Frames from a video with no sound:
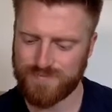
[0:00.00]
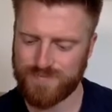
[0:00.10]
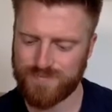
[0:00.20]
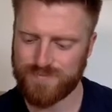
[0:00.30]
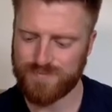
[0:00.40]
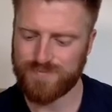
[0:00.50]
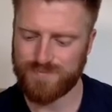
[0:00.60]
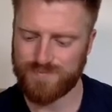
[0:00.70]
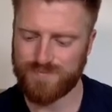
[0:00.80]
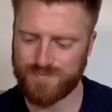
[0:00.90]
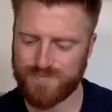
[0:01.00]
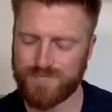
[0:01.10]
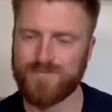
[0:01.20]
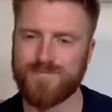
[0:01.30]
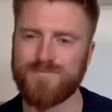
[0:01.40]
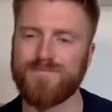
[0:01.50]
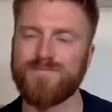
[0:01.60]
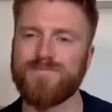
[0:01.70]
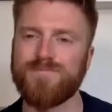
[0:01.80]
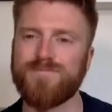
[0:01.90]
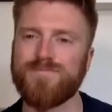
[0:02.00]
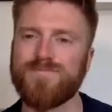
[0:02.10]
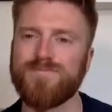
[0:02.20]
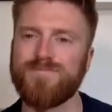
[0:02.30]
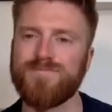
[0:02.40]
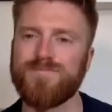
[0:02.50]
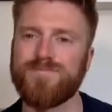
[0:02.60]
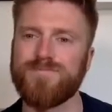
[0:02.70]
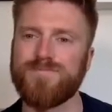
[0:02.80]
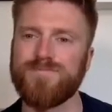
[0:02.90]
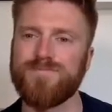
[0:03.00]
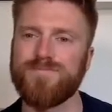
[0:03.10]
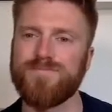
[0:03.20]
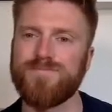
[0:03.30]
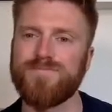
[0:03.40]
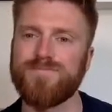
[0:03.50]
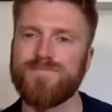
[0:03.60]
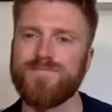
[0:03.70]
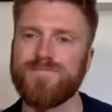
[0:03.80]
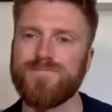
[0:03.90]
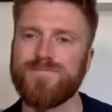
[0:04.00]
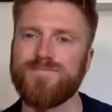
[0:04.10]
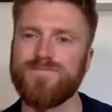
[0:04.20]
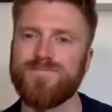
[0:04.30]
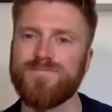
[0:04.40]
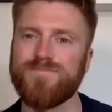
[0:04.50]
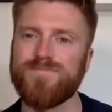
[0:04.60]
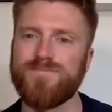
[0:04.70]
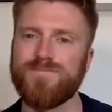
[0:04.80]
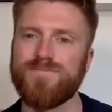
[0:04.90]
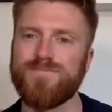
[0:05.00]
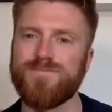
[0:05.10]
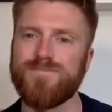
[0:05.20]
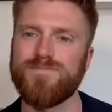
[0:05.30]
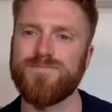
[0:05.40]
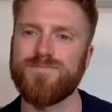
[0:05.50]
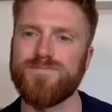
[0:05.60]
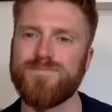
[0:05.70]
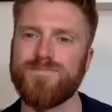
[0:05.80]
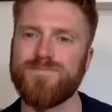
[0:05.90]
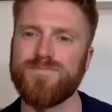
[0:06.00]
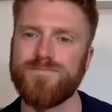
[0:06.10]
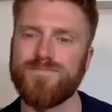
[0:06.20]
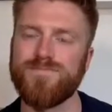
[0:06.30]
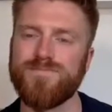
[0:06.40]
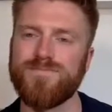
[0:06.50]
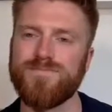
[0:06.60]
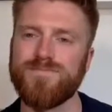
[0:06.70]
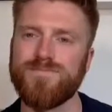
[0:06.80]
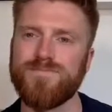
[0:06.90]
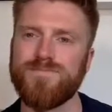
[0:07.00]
No words are spoken by the person on screen.